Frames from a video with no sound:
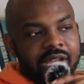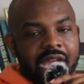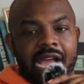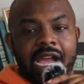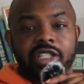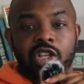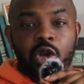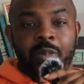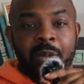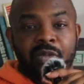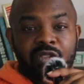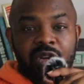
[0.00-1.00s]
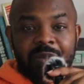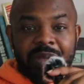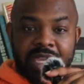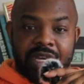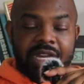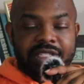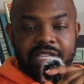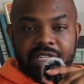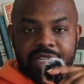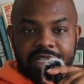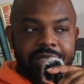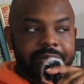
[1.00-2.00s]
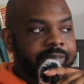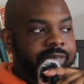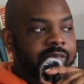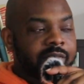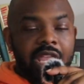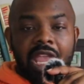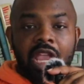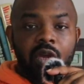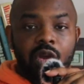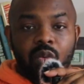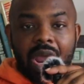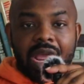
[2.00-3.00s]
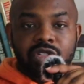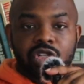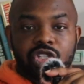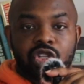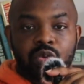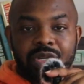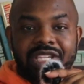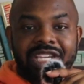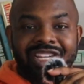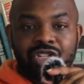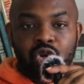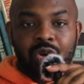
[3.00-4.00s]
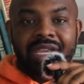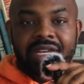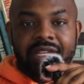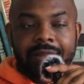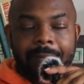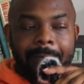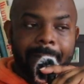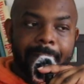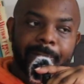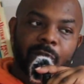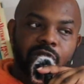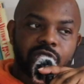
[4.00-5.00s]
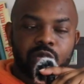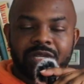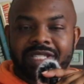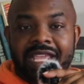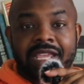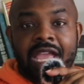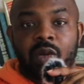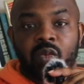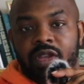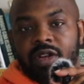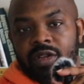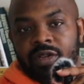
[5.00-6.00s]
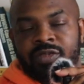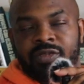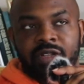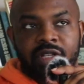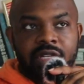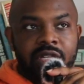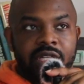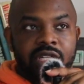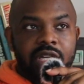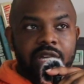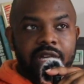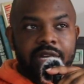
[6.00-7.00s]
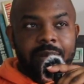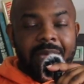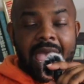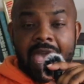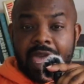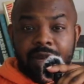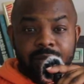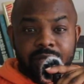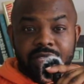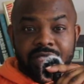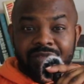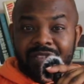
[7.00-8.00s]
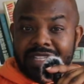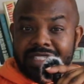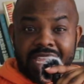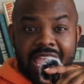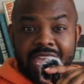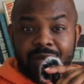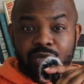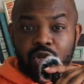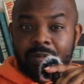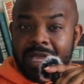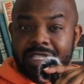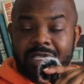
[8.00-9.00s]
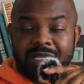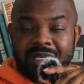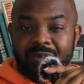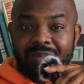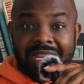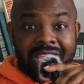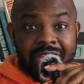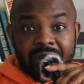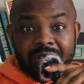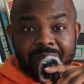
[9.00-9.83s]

I told people from the beginning, I said, look, Aaron Rodgers, soon as he traded, you know, as soon as they got rid of um, Adams, Davante Adams, your best player, your